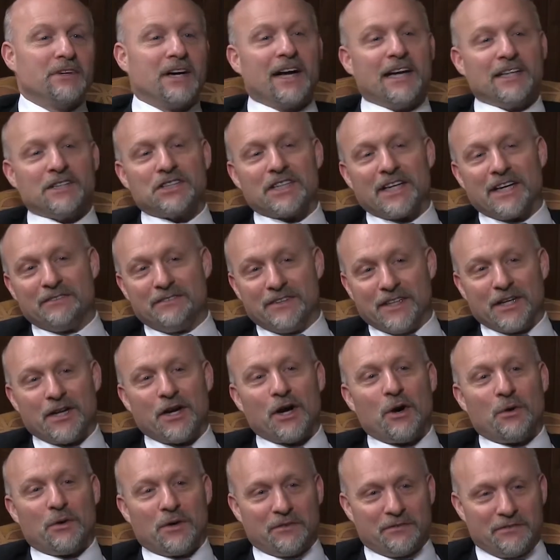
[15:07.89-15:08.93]
HIV,
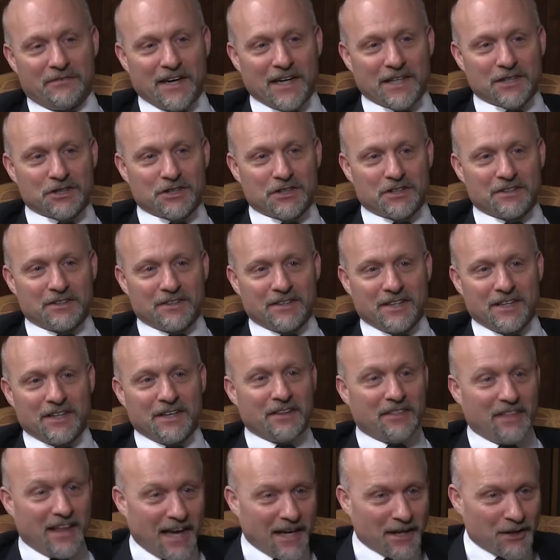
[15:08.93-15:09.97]
co infection.
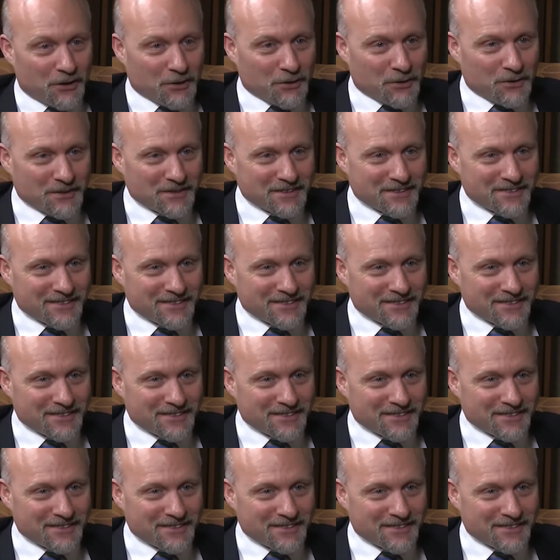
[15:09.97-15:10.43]
Thank you.